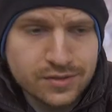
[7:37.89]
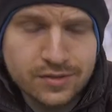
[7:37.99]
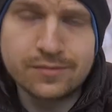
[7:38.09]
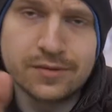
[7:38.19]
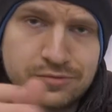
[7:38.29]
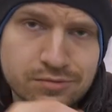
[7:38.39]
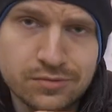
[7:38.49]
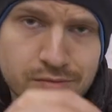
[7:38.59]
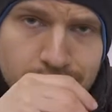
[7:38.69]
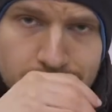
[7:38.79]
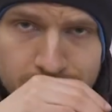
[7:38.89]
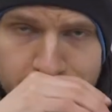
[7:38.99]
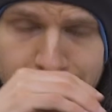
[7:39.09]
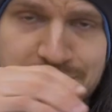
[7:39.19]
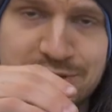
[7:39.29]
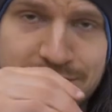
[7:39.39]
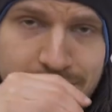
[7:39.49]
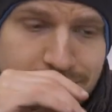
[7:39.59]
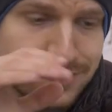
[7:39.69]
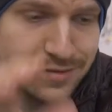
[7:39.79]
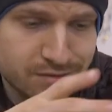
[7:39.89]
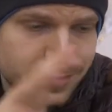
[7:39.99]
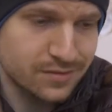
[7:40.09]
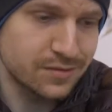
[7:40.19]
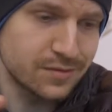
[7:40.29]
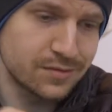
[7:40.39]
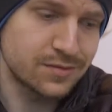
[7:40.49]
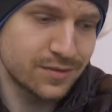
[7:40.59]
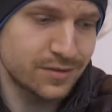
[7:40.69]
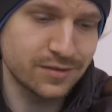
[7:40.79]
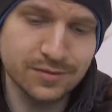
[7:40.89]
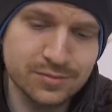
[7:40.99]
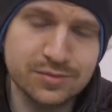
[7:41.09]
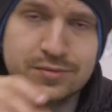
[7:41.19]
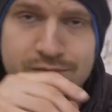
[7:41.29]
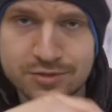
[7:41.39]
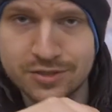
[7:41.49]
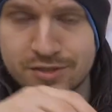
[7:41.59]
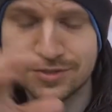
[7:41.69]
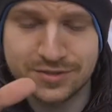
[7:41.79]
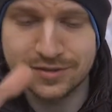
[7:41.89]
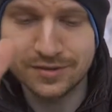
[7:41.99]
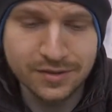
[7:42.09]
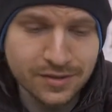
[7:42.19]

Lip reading: went to a campsite and set up charging